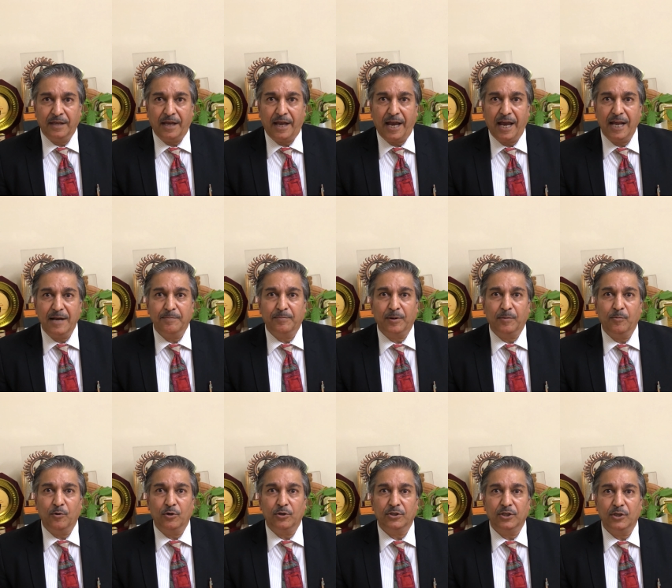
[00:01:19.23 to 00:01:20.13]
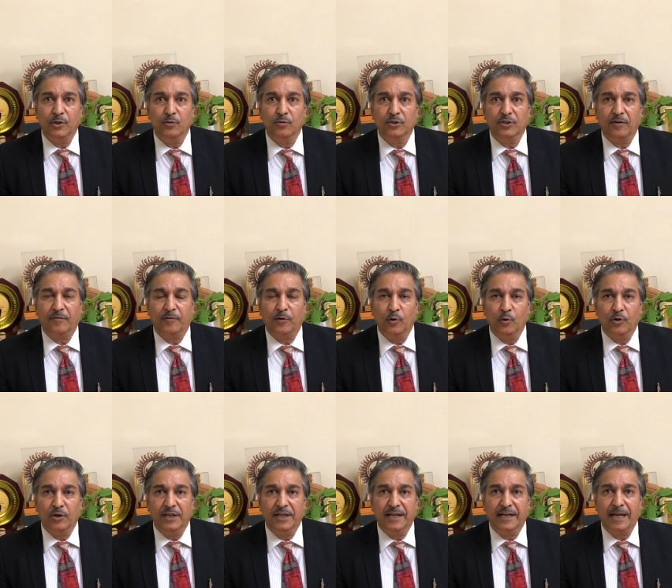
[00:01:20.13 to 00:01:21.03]
and promote the use of
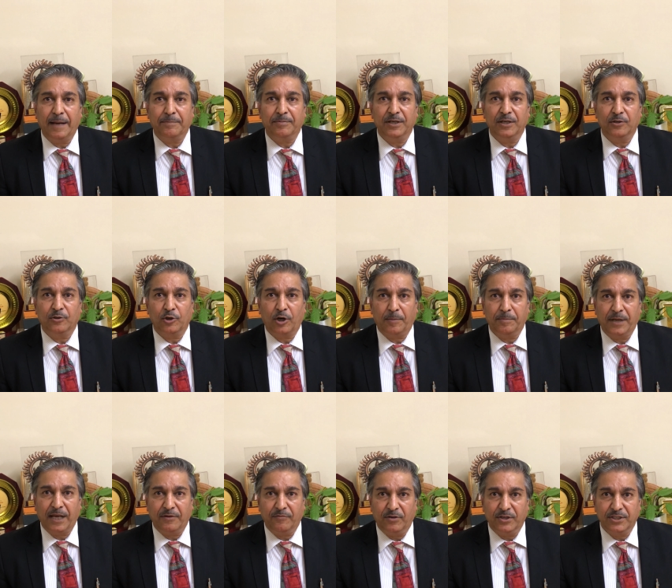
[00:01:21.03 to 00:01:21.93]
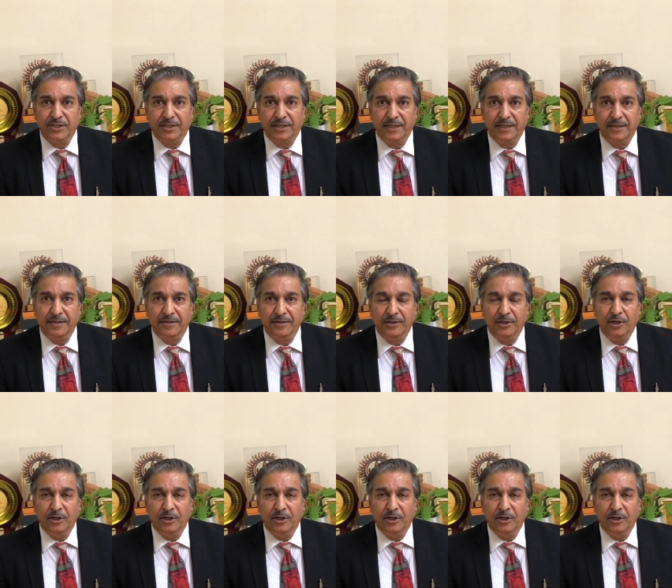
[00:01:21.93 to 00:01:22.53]
locally adapted crop diversity